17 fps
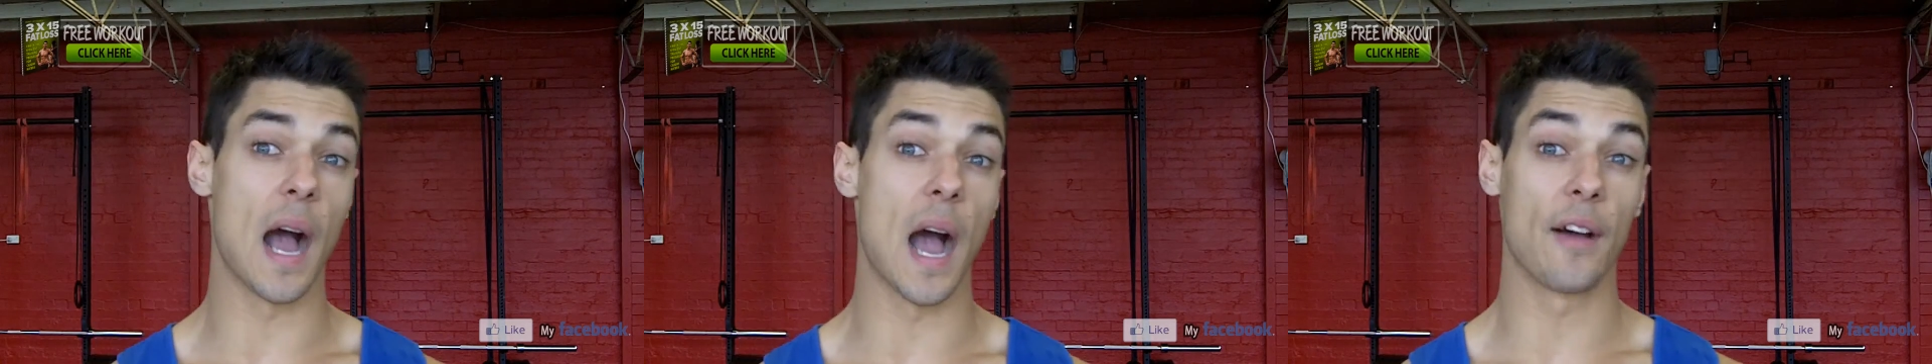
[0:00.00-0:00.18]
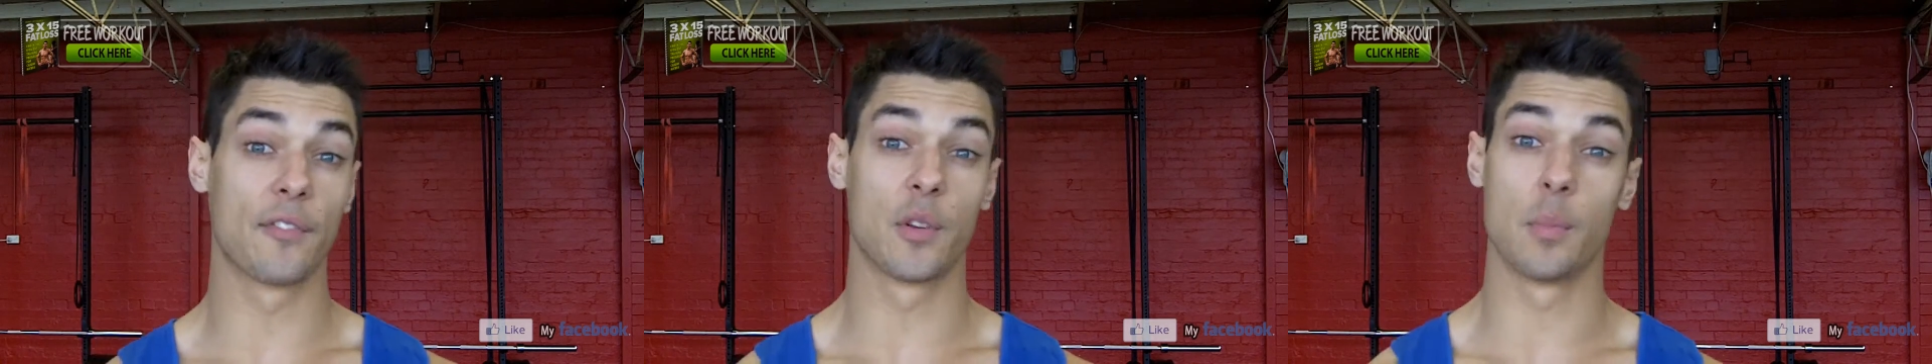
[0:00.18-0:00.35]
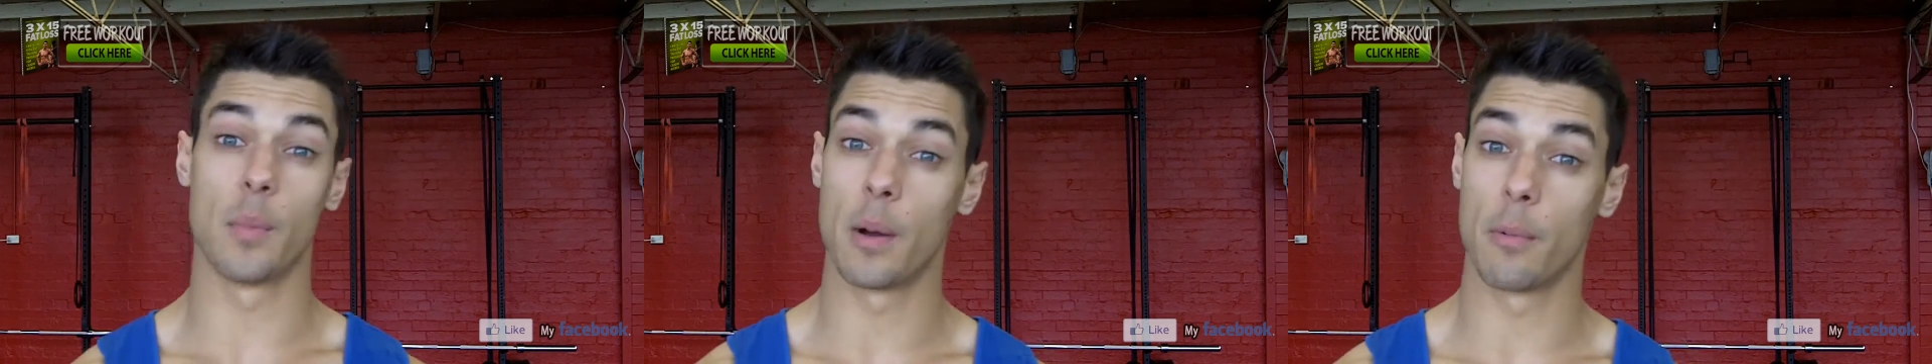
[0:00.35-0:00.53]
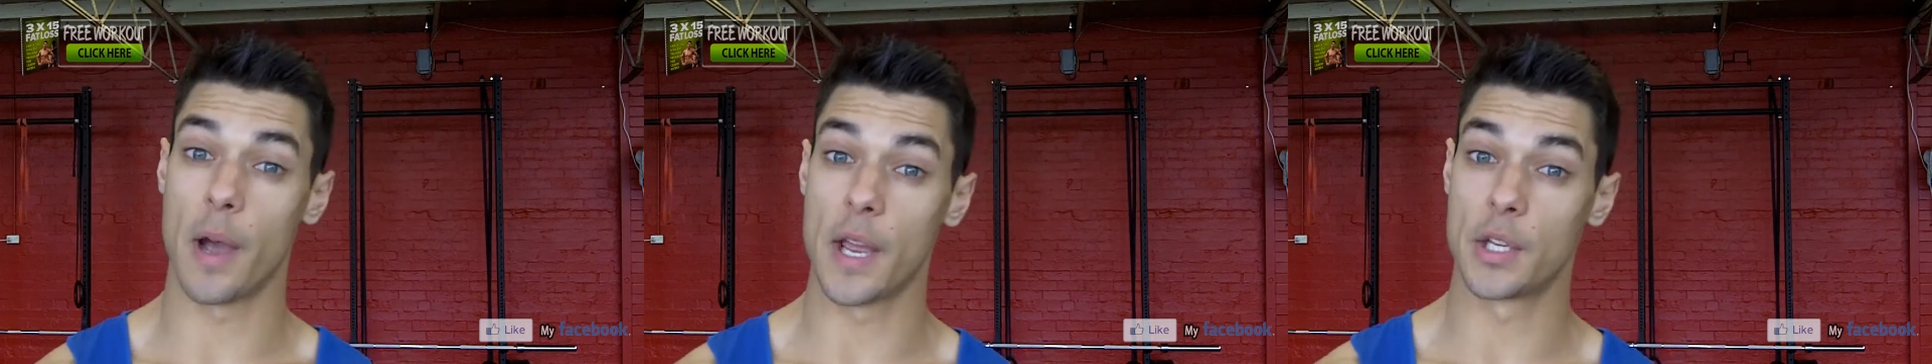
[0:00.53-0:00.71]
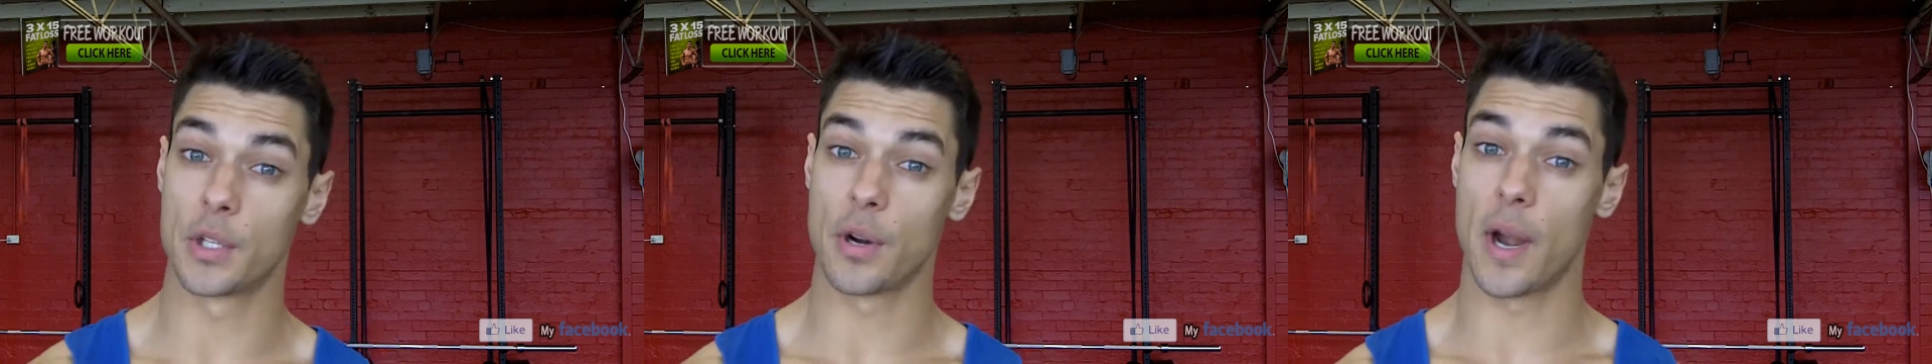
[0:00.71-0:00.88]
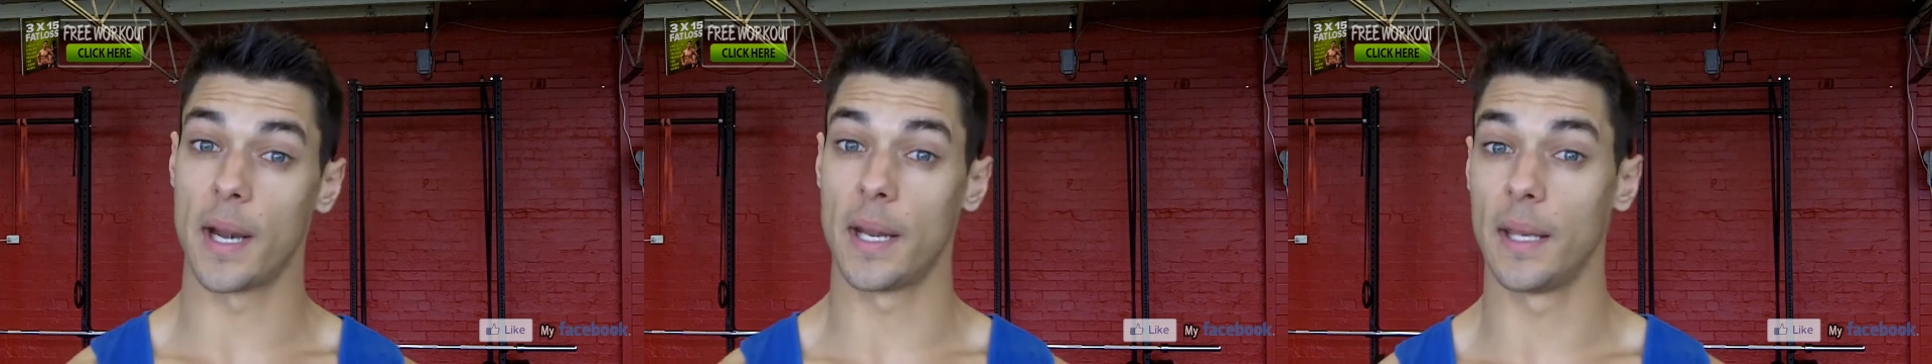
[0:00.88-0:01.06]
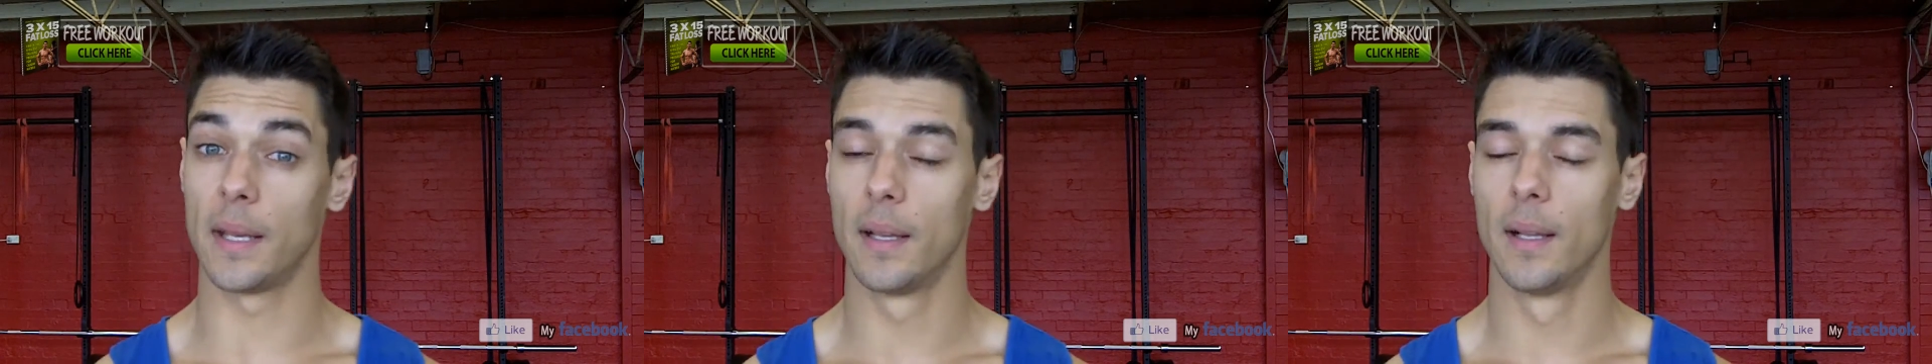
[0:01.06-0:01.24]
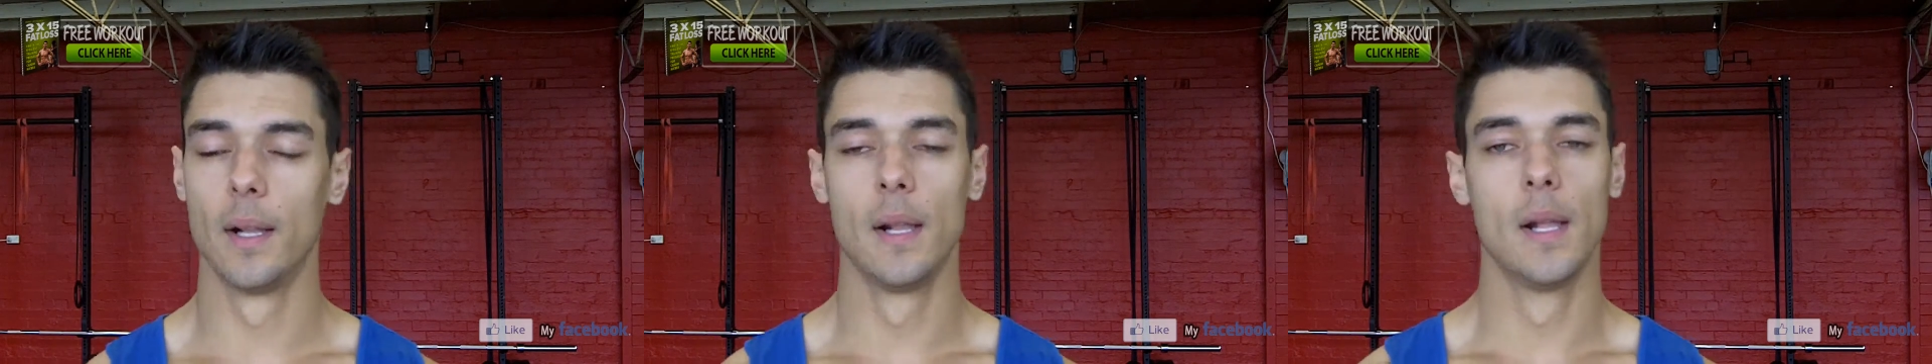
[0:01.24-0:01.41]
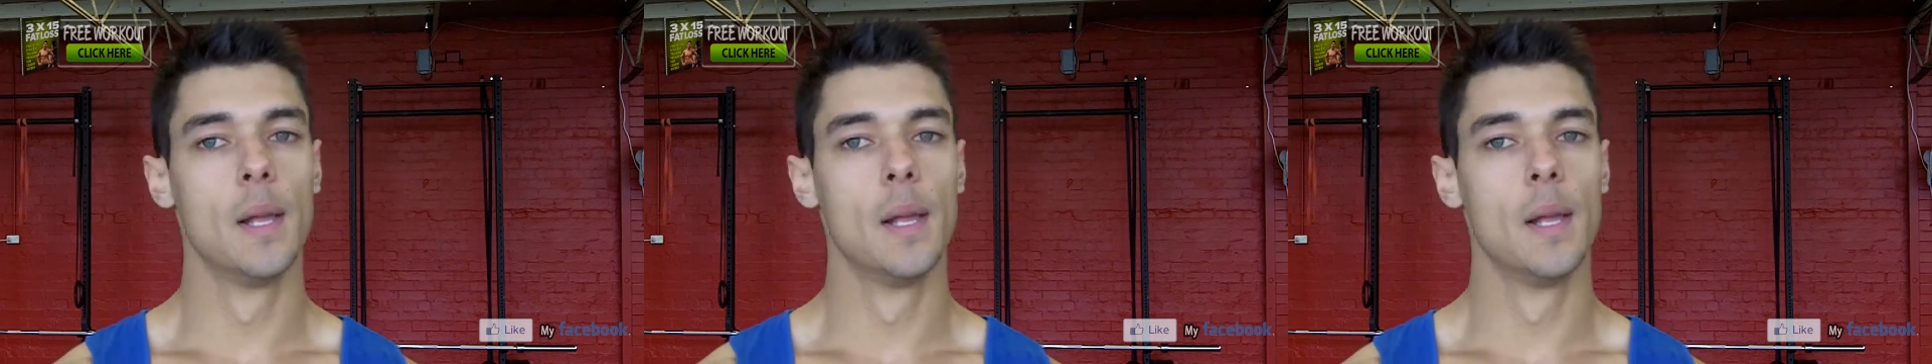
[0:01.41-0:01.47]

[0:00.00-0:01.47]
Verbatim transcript: after my weight training,